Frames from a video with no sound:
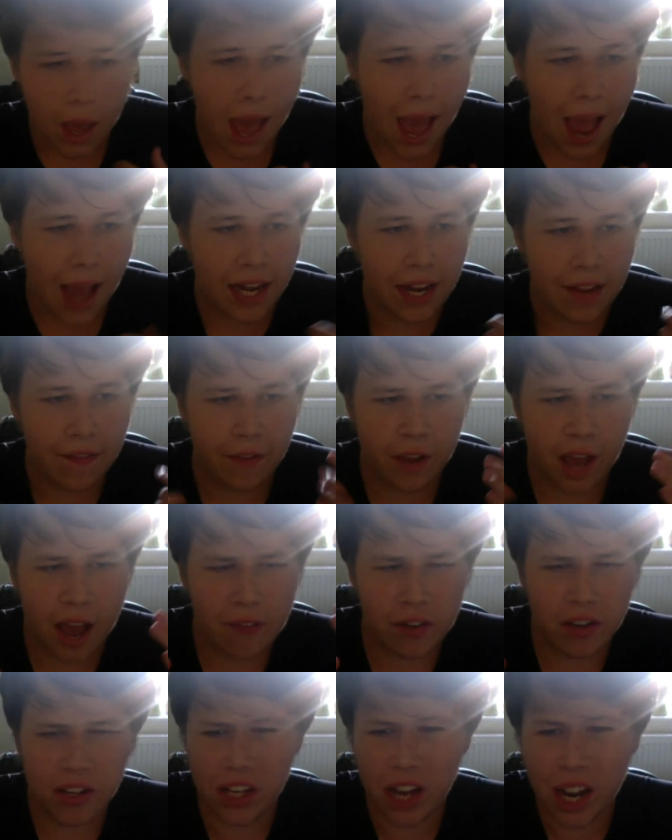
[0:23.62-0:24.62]
And if you
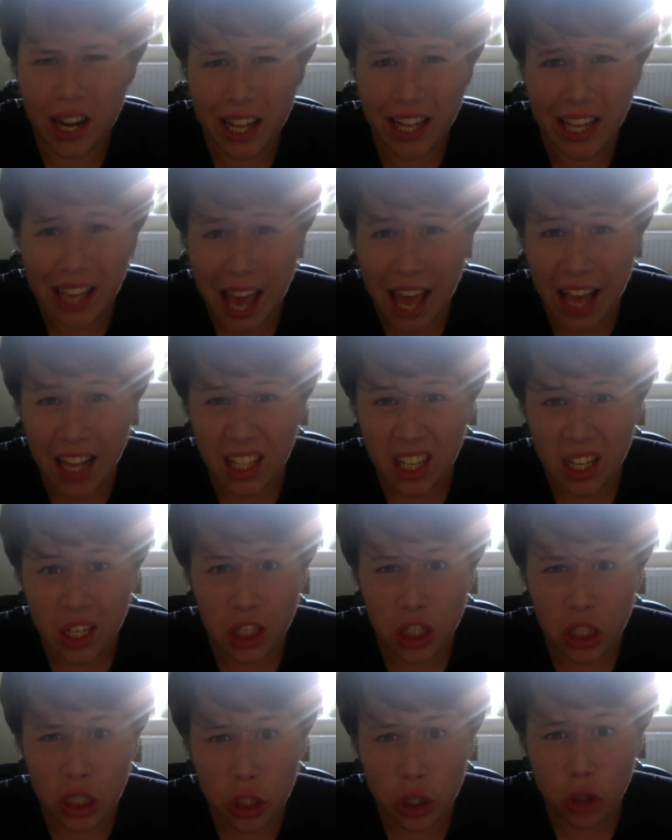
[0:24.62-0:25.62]
haven't done it yet,
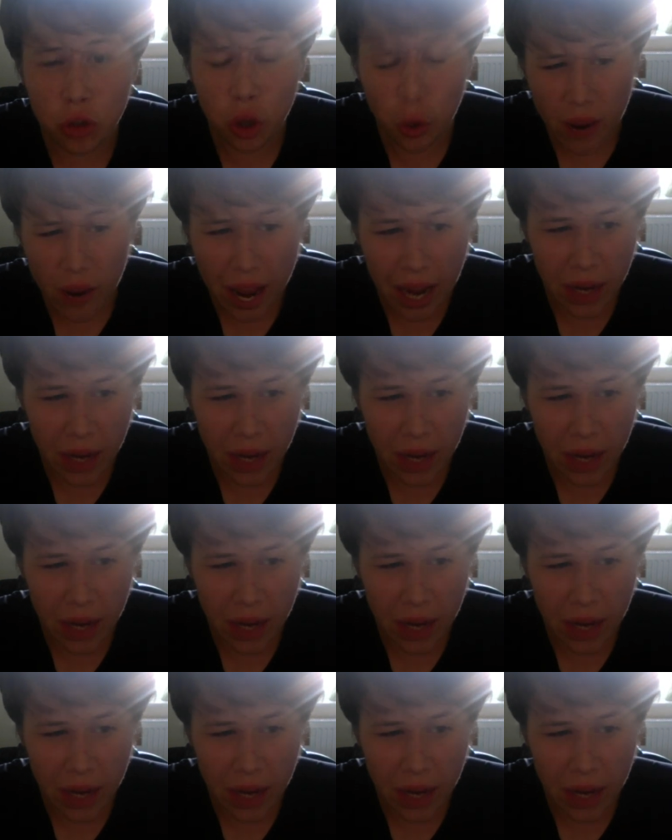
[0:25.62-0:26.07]
you should do it